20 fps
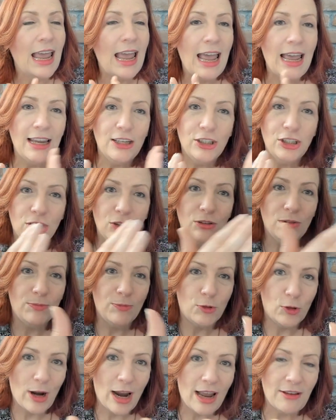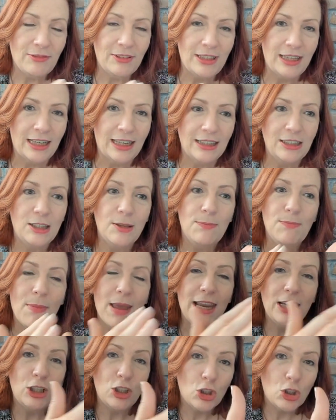as you're drafting to
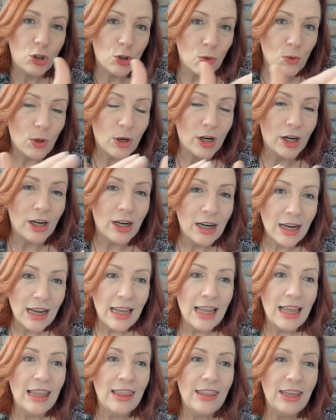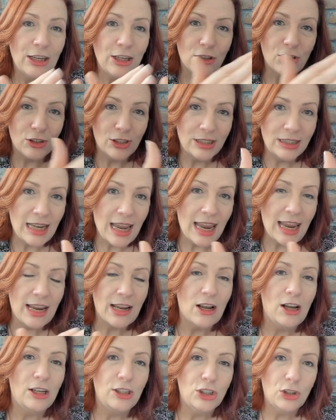make sure that you're staying
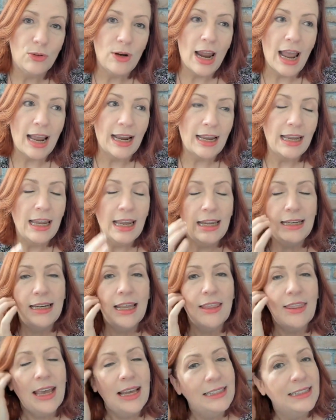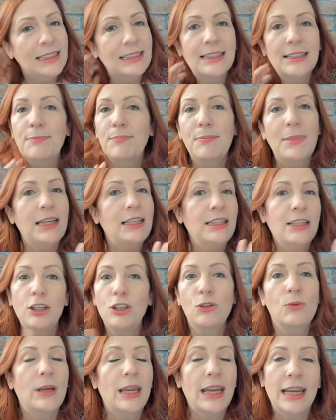on track. Now, that doesn't mean that
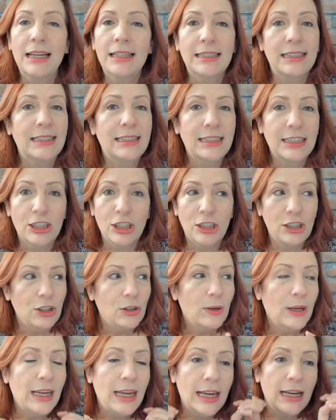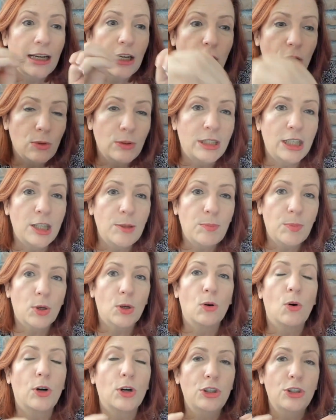you can't go
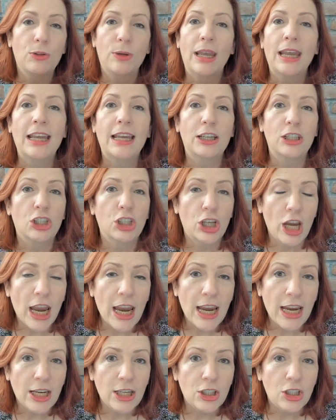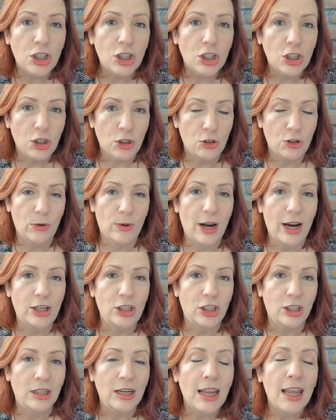deeper or you can't change your
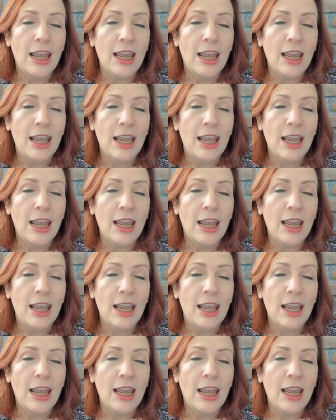direction.